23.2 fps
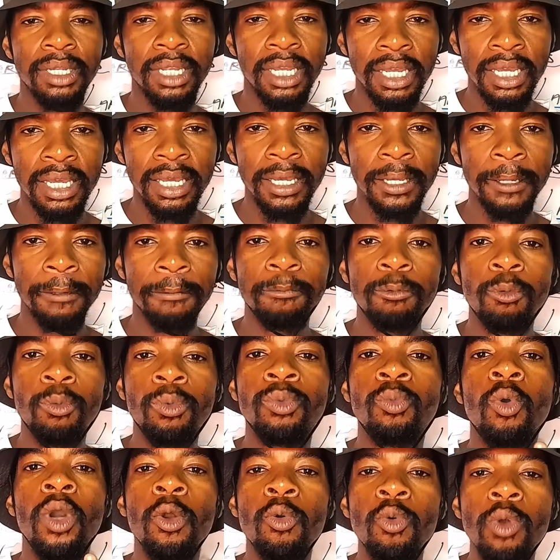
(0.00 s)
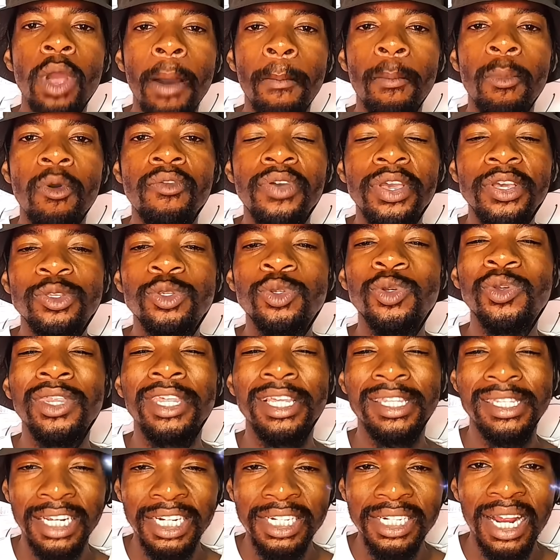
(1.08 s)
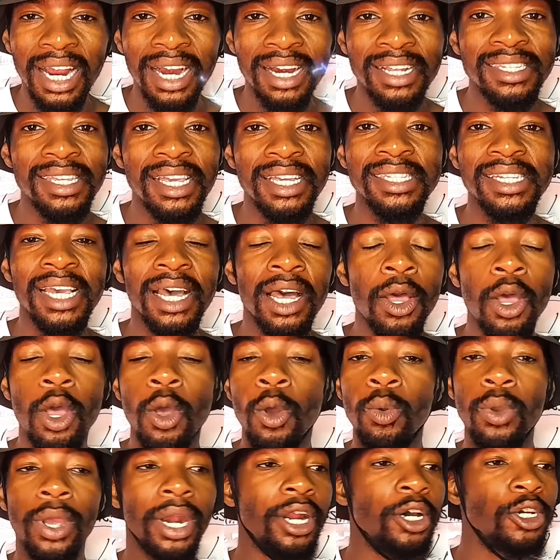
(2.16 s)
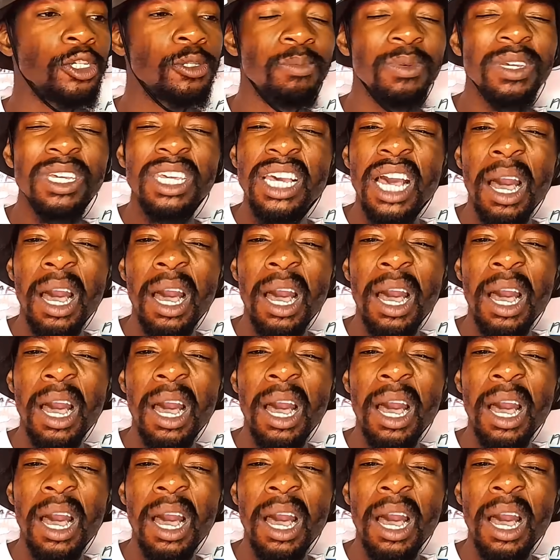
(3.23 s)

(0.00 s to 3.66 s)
when we are moving to the tertiary sector, we are now speaking